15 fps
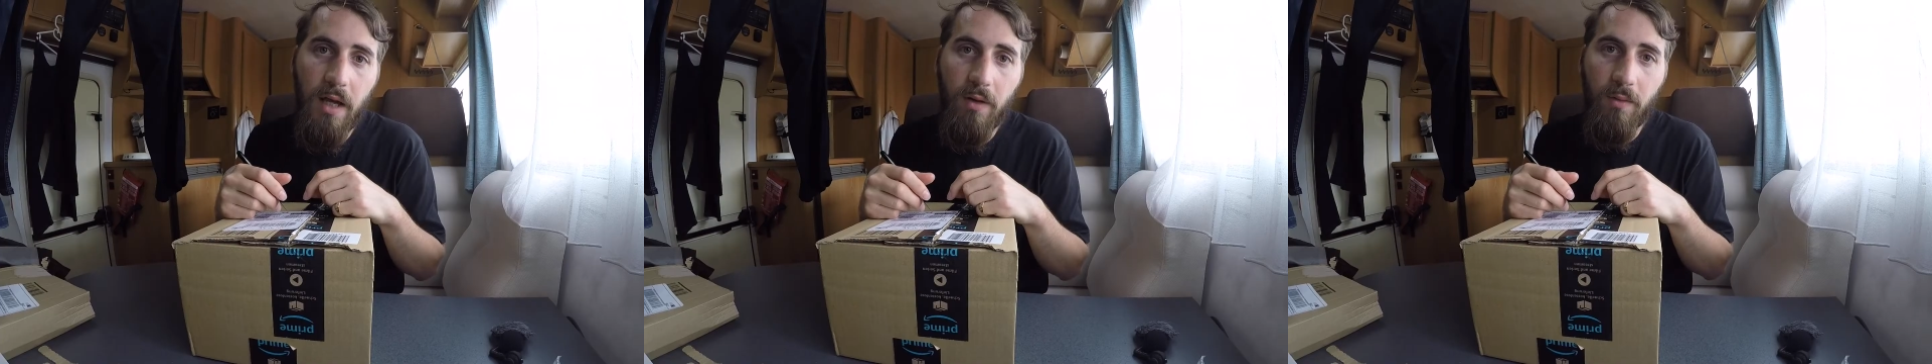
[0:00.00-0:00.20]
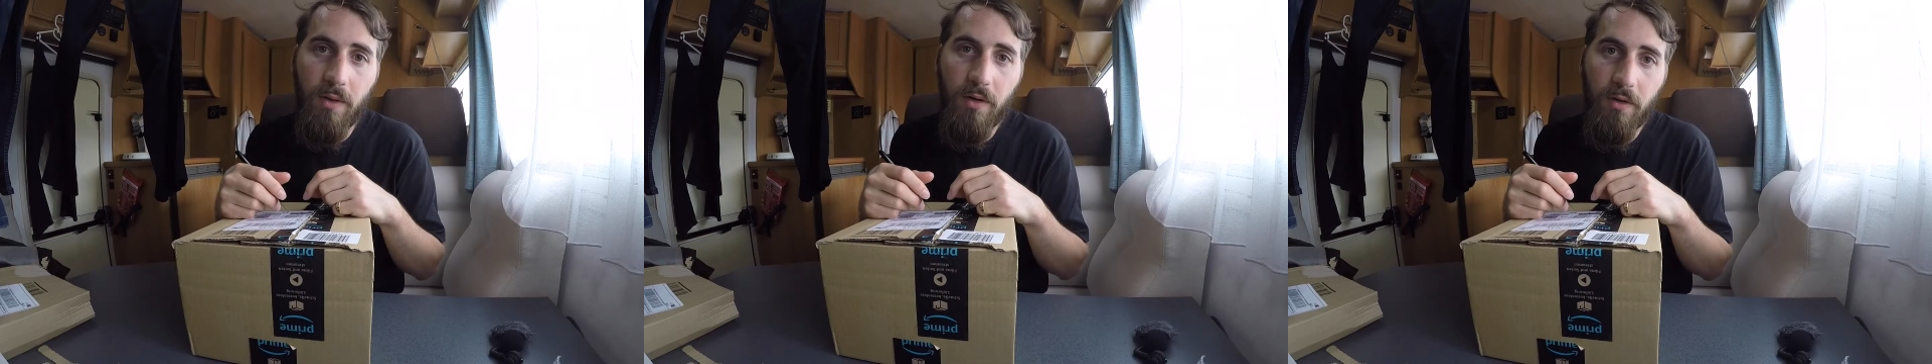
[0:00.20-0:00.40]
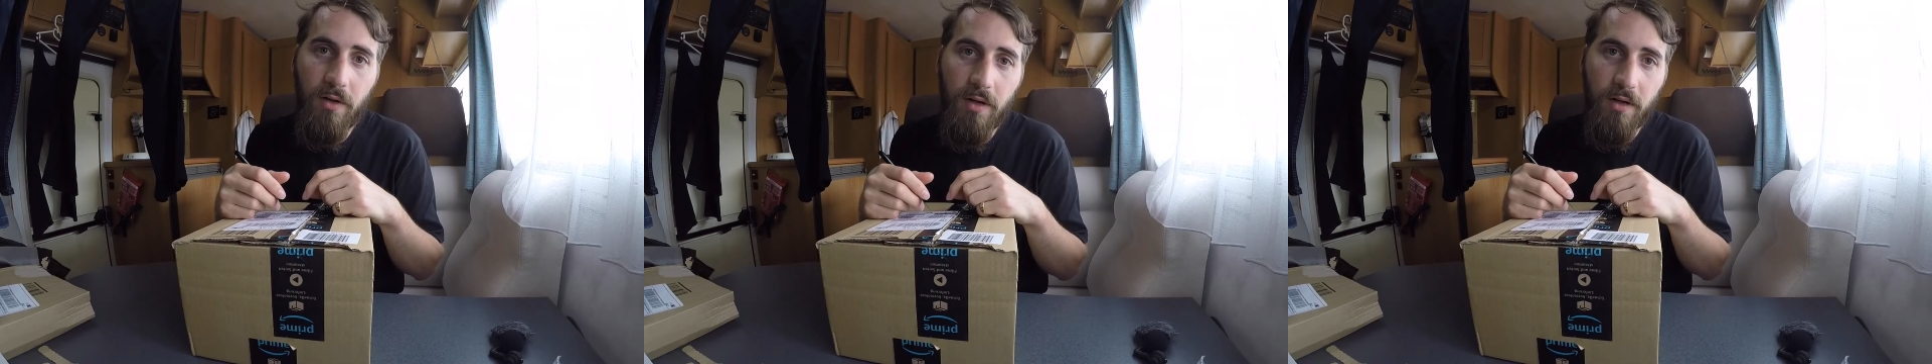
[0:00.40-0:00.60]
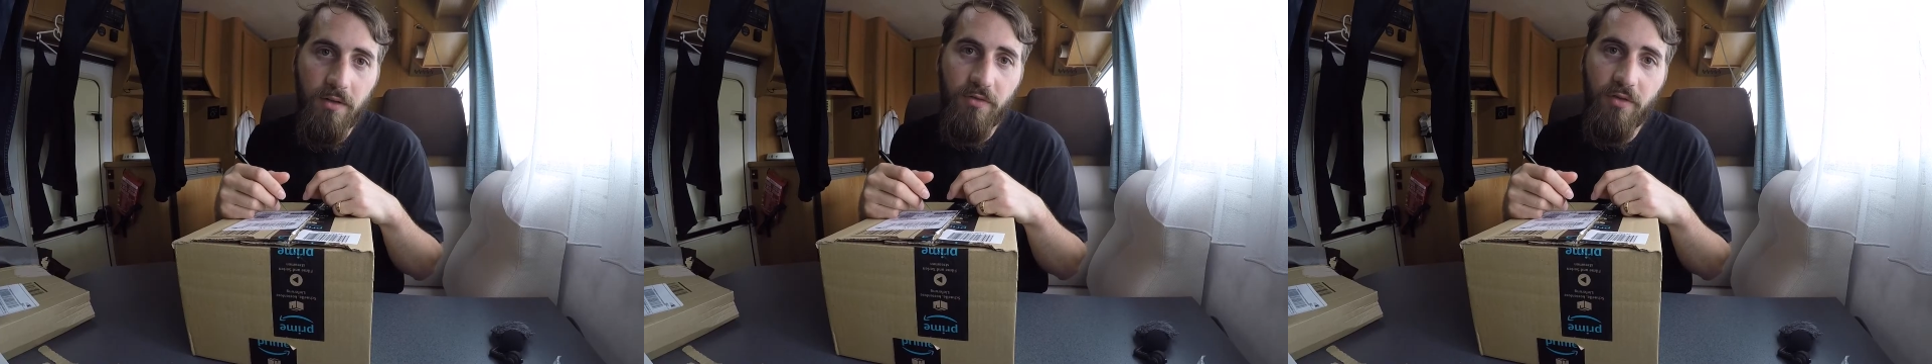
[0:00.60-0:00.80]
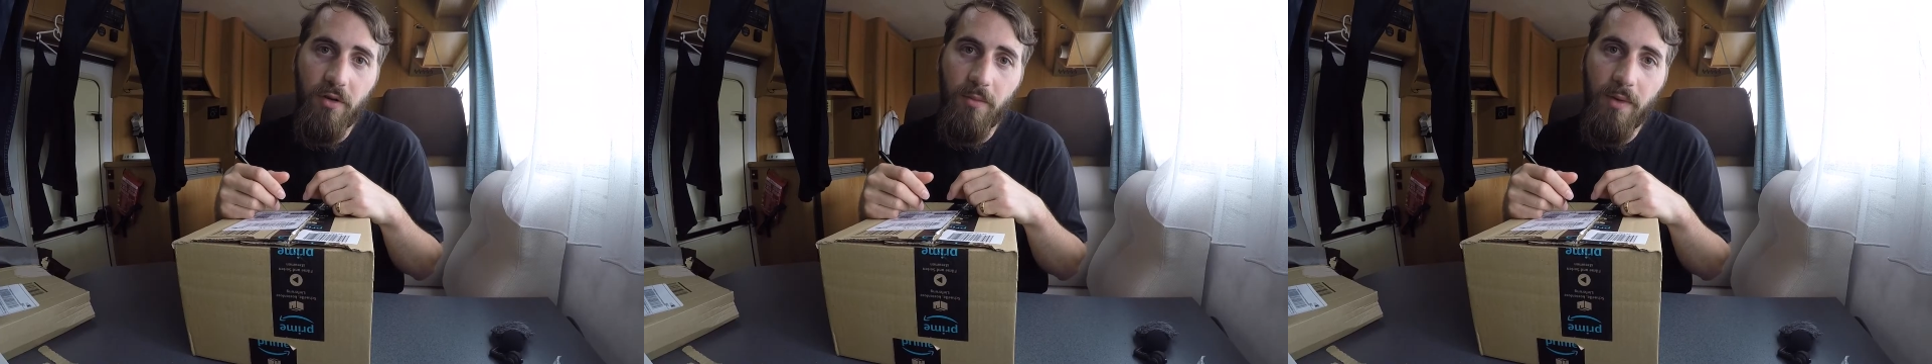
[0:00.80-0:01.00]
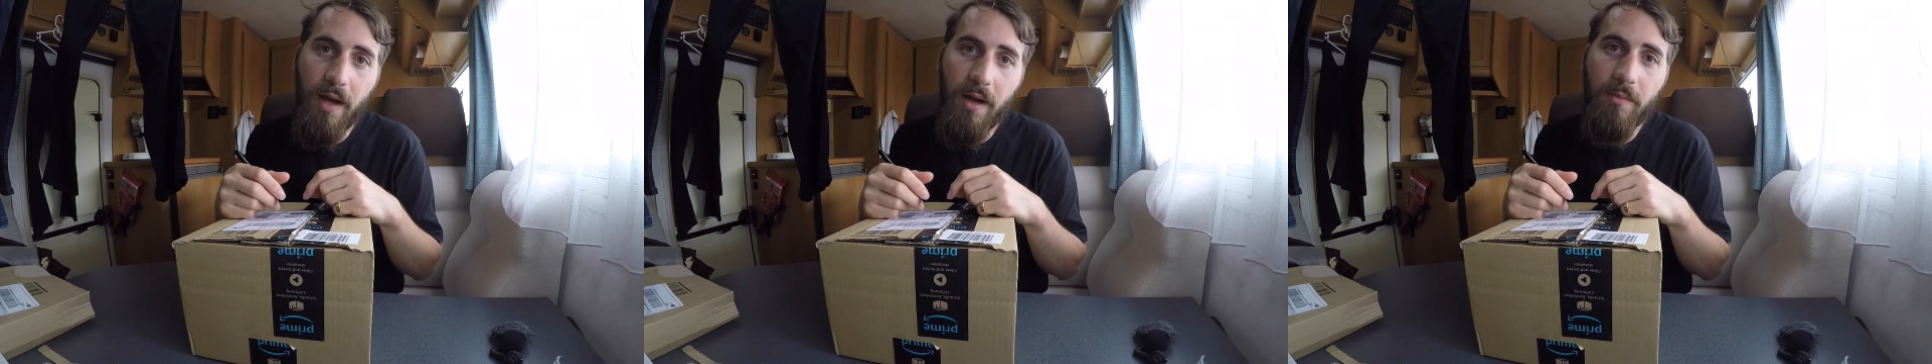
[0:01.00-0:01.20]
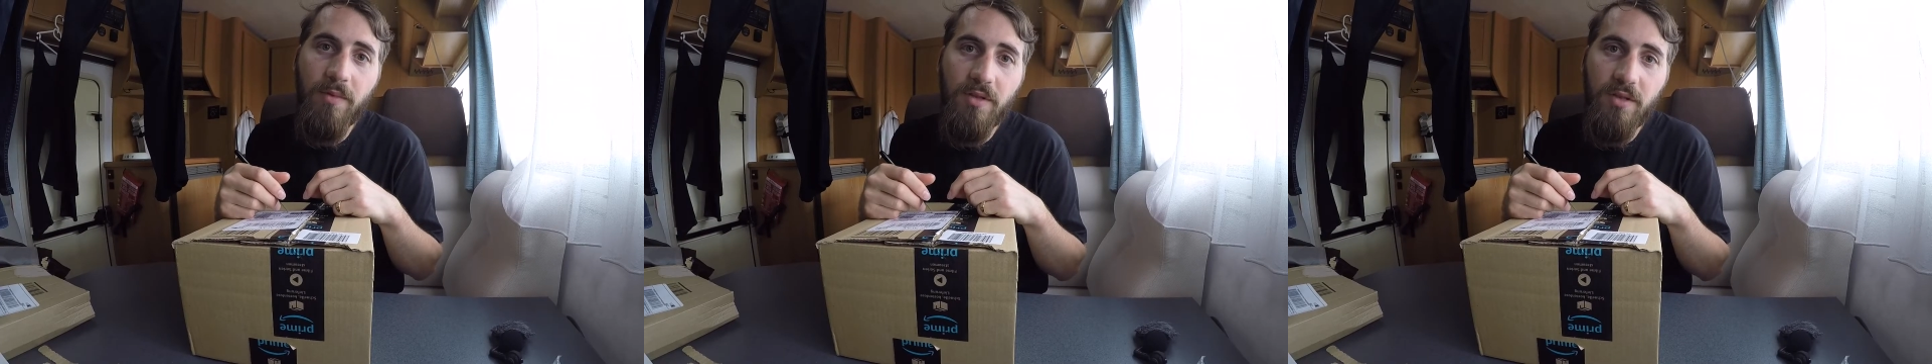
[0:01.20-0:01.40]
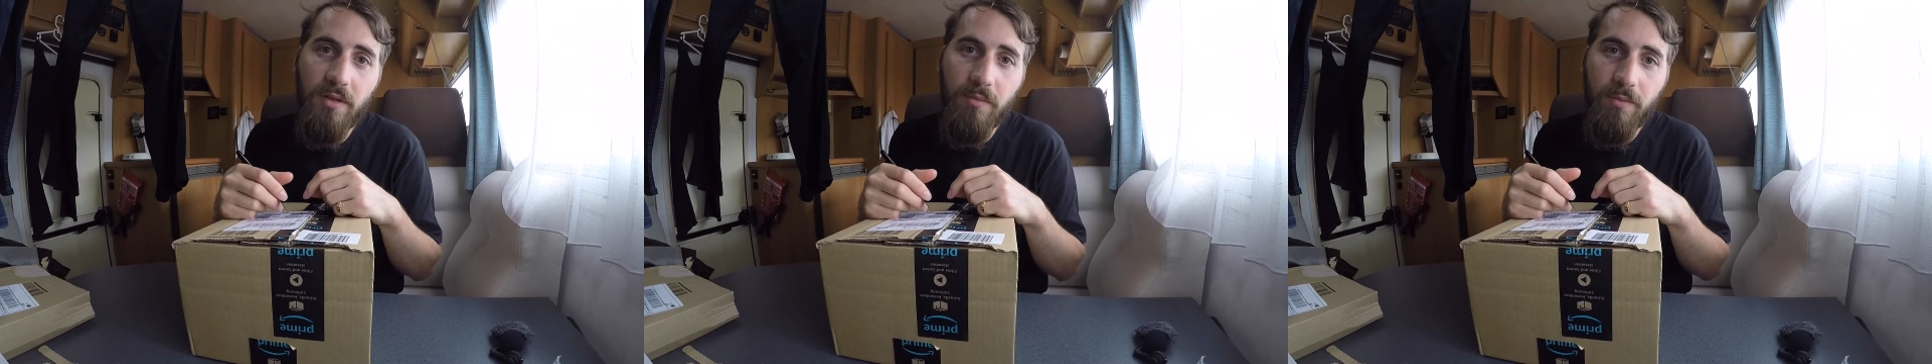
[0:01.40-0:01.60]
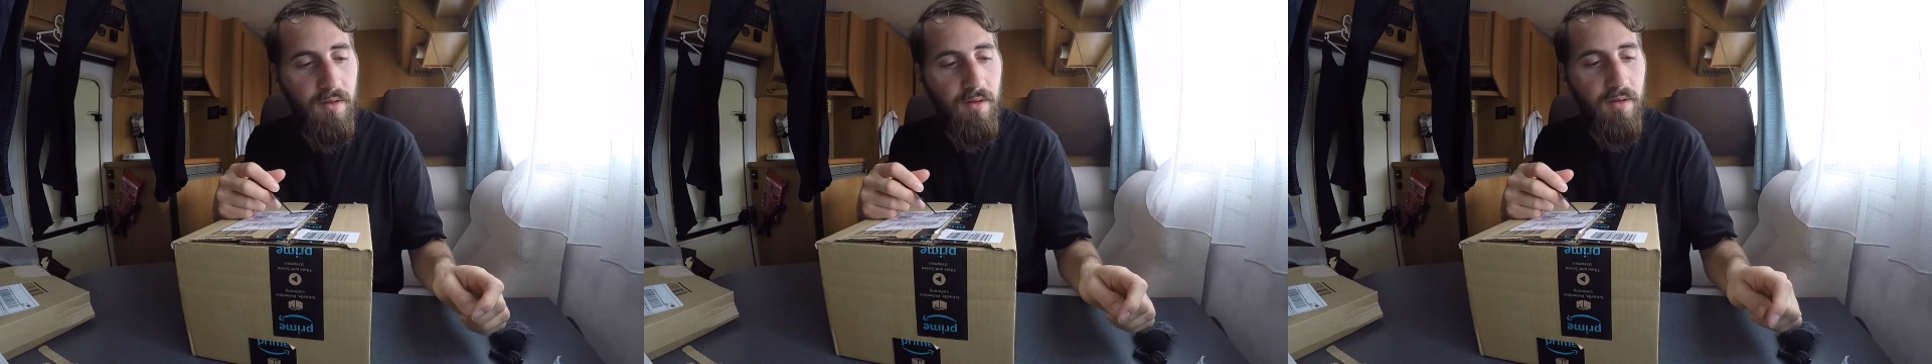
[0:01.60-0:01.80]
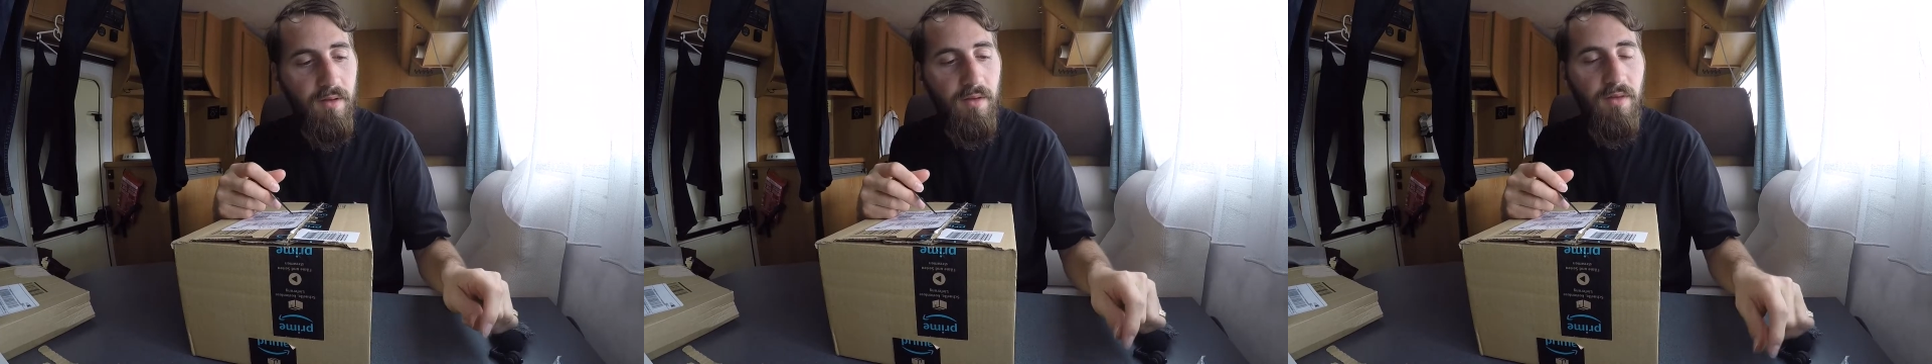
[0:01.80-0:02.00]
We ordered from Amazon,
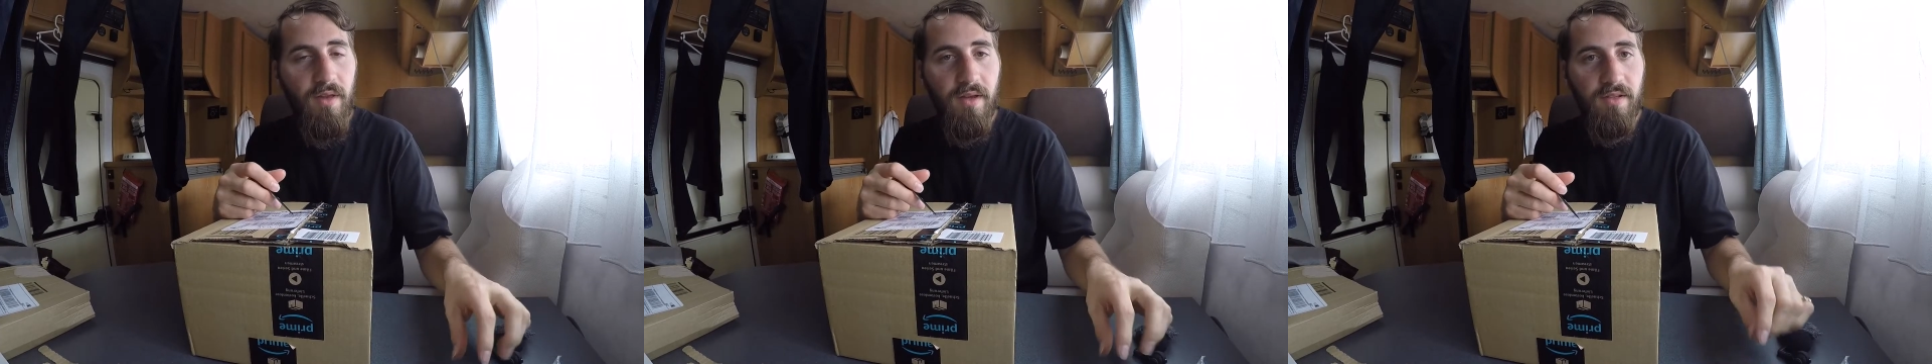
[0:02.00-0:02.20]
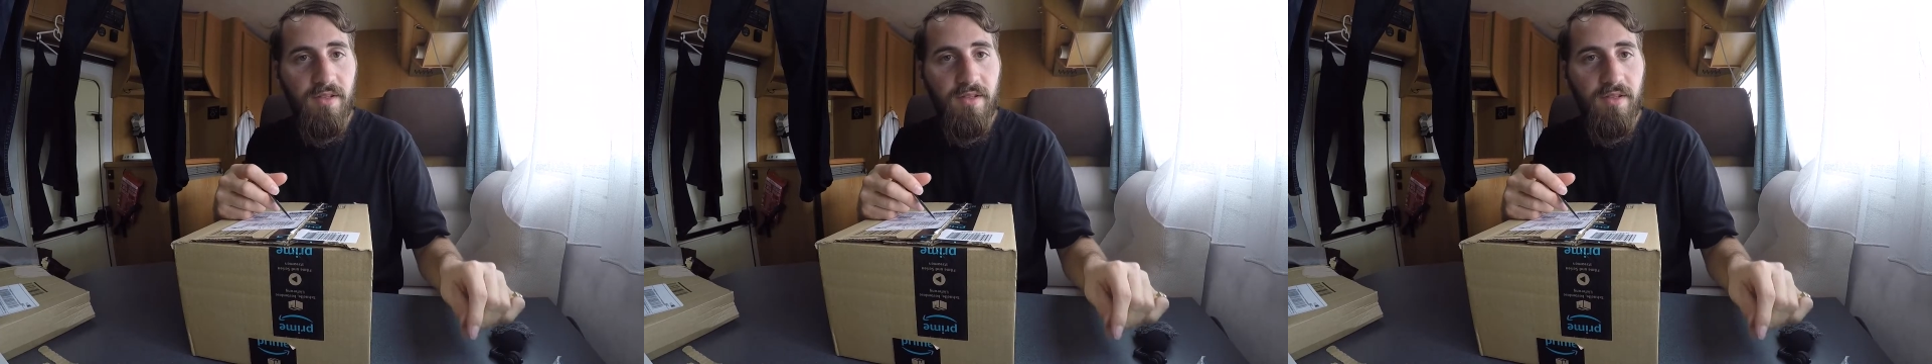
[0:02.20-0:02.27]
they